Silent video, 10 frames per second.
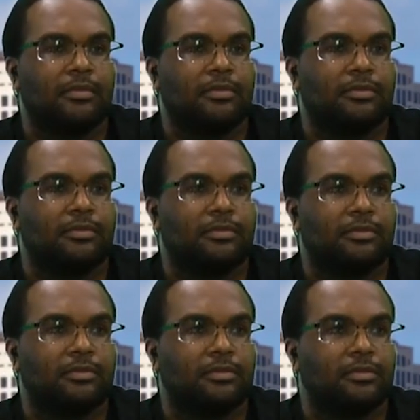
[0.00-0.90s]

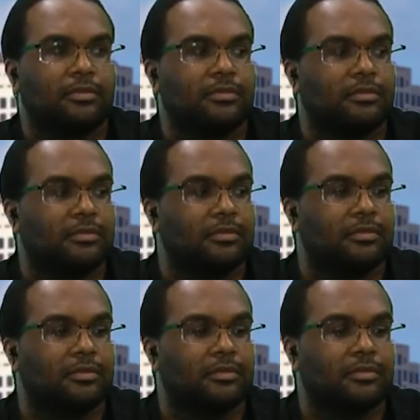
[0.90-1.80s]

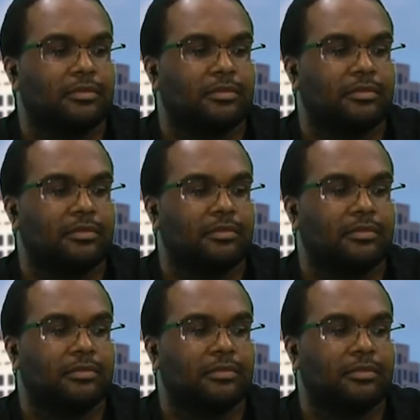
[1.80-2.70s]

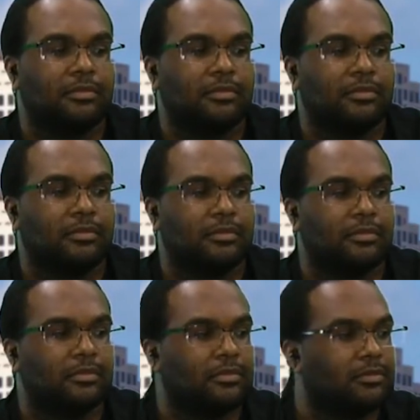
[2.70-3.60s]

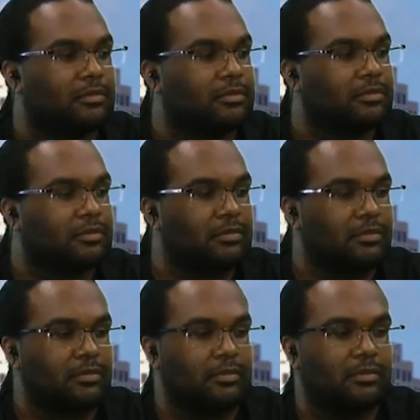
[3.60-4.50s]

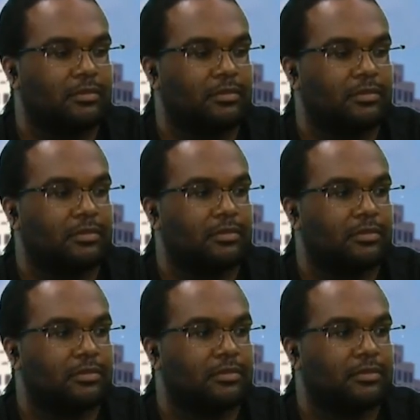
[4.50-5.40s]

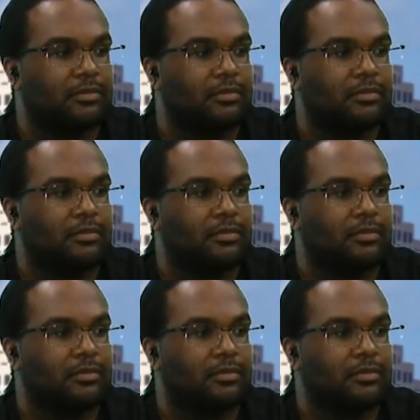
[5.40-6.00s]
[no speech]